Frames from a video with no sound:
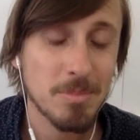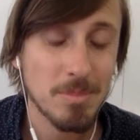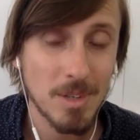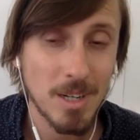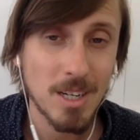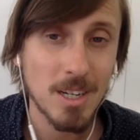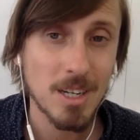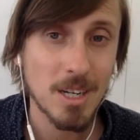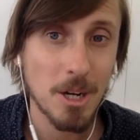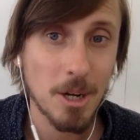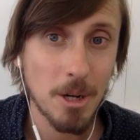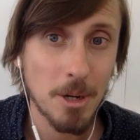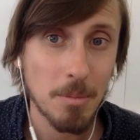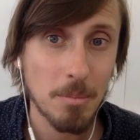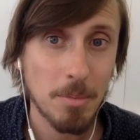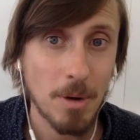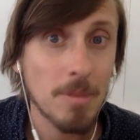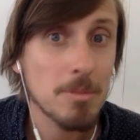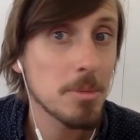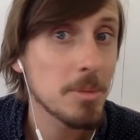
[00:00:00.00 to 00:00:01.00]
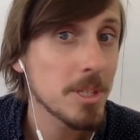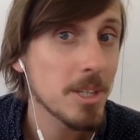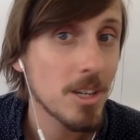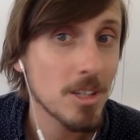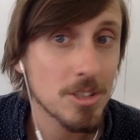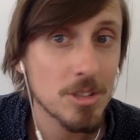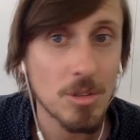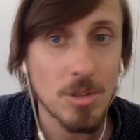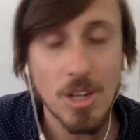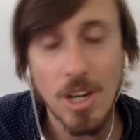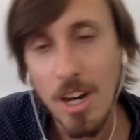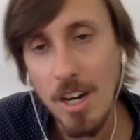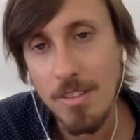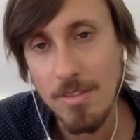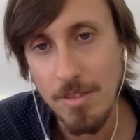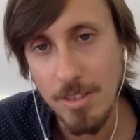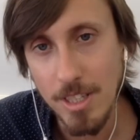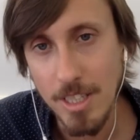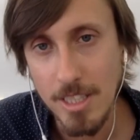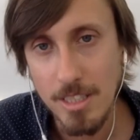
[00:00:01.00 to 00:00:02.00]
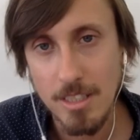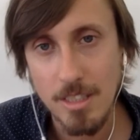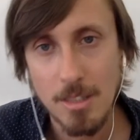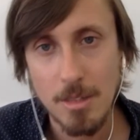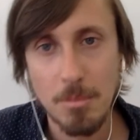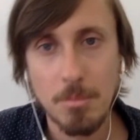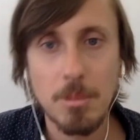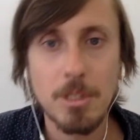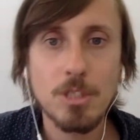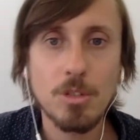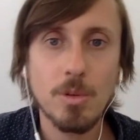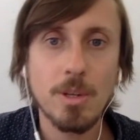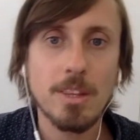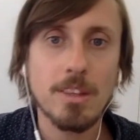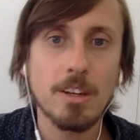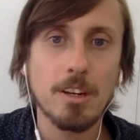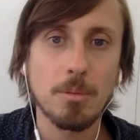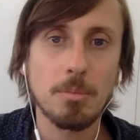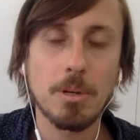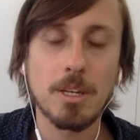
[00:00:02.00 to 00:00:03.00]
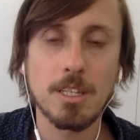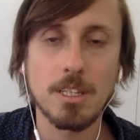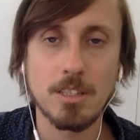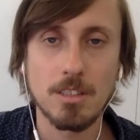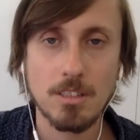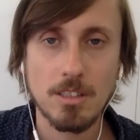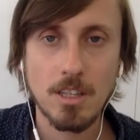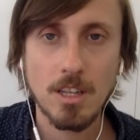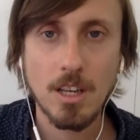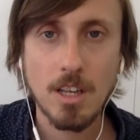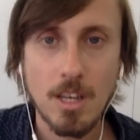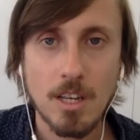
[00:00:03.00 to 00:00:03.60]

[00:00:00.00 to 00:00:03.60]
probably also conflict between their opinions.